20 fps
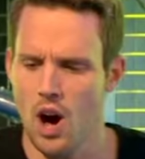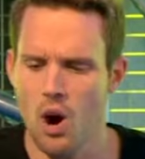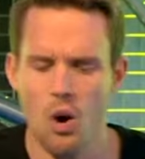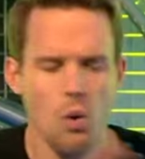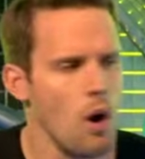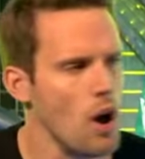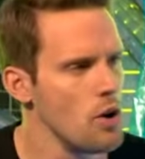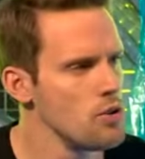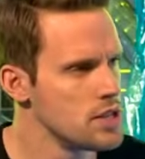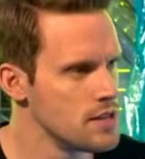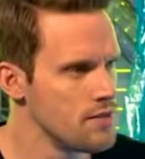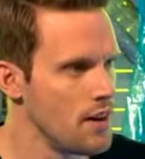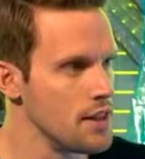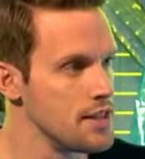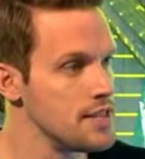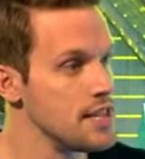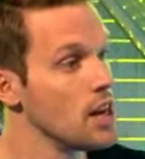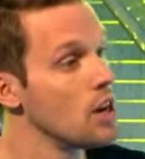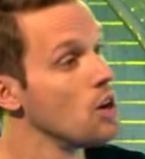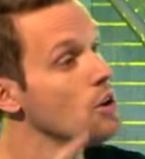whole host of
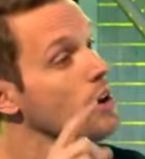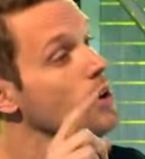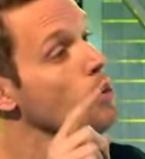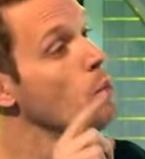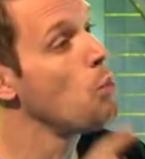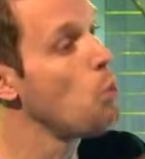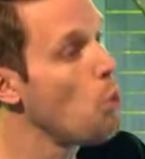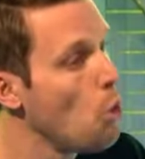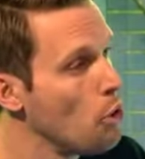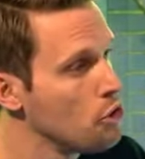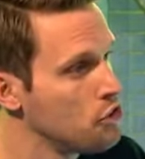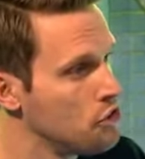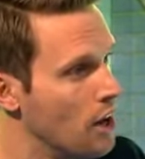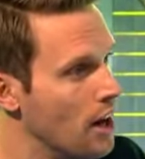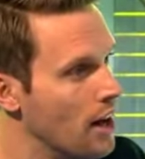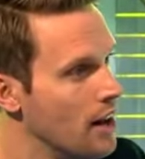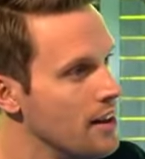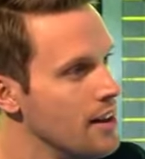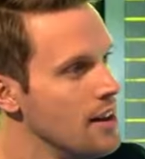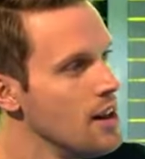others, including
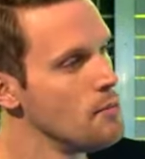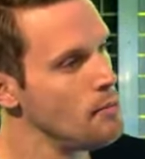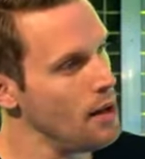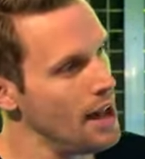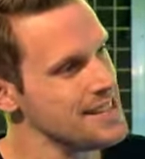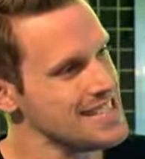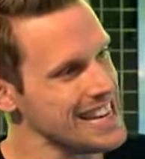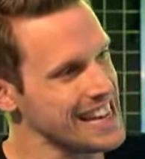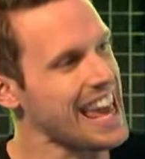water, but as a